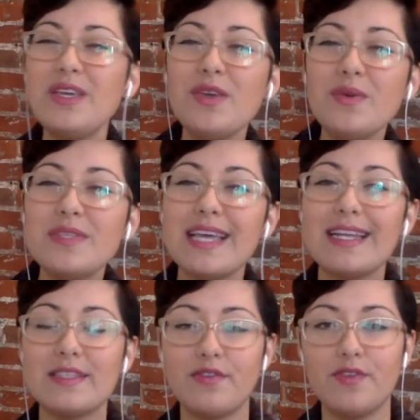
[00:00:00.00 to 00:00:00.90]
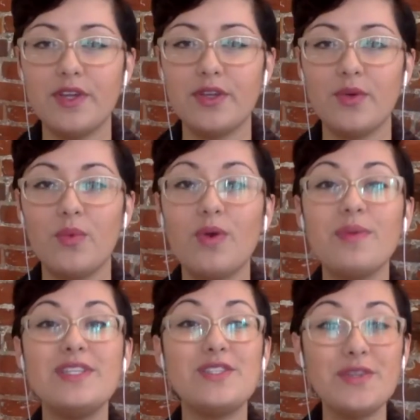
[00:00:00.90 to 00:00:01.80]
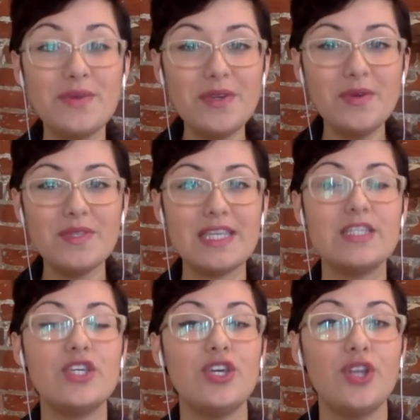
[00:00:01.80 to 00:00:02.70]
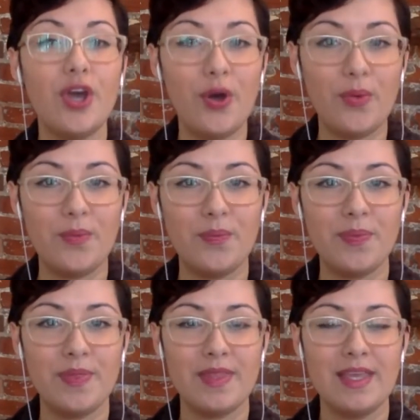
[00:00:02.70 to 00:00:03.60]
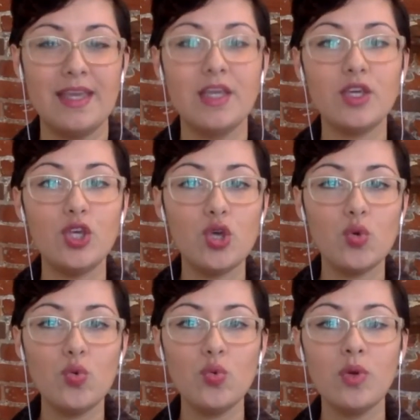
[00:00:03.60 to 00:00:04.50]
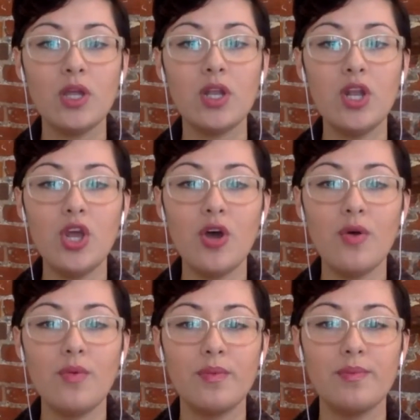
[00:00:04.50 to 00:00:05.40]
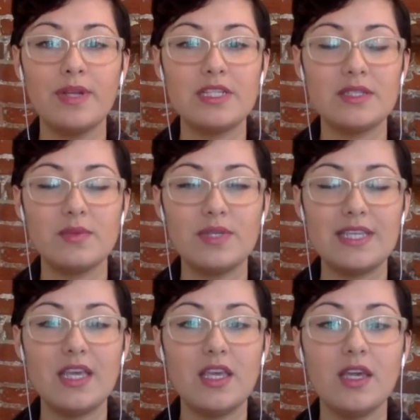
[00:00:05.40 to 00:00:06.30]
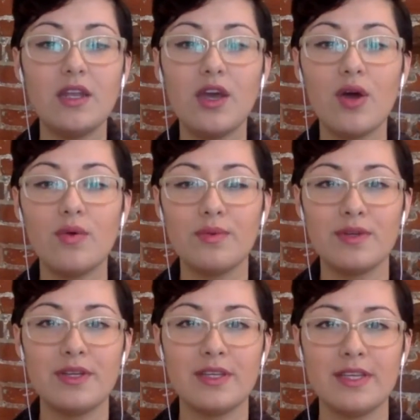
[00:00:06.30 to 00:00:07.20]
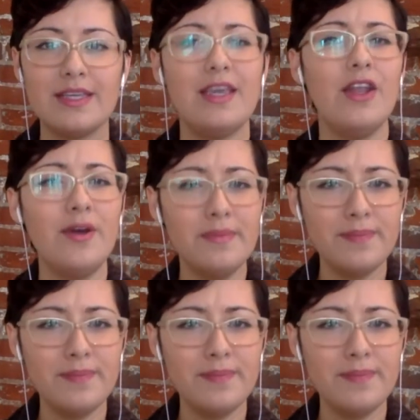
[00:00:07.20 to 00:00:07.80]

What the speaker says: use that as a filler. What we do use is you know. You know, but we say you know. You know?